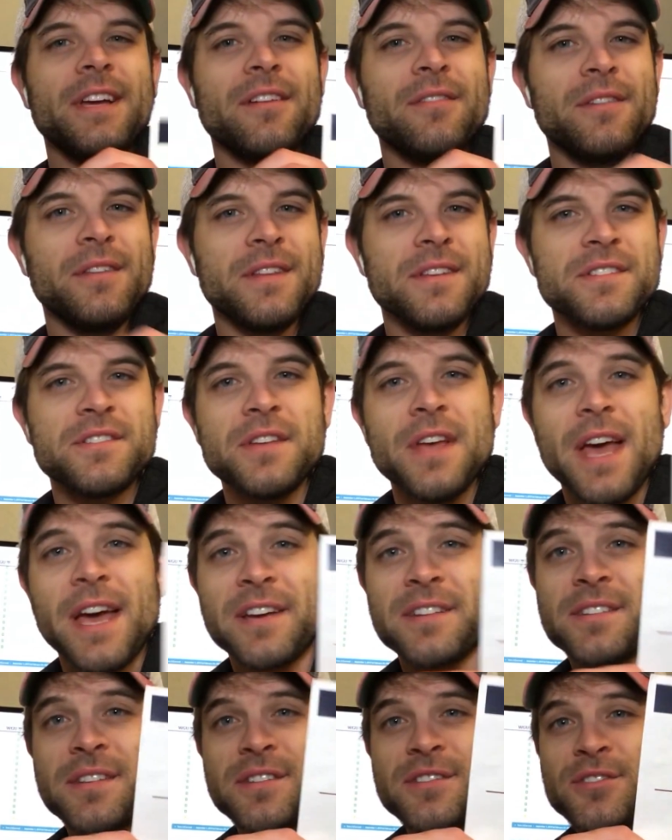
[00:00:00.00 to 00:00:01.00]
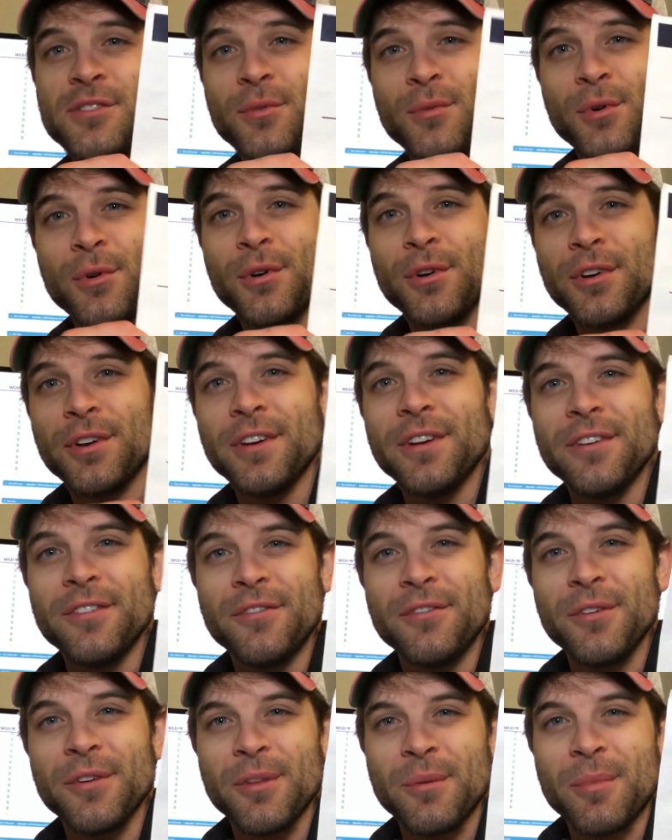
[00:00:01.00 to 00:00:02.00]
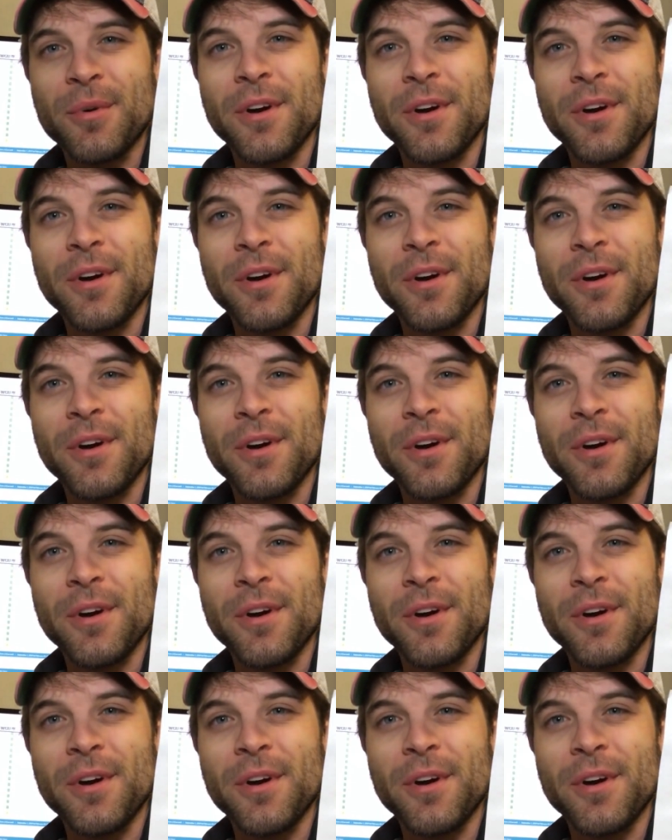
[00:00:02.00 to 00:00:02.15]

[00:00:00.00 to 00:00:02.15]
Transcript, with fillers: given this Excellence Award for the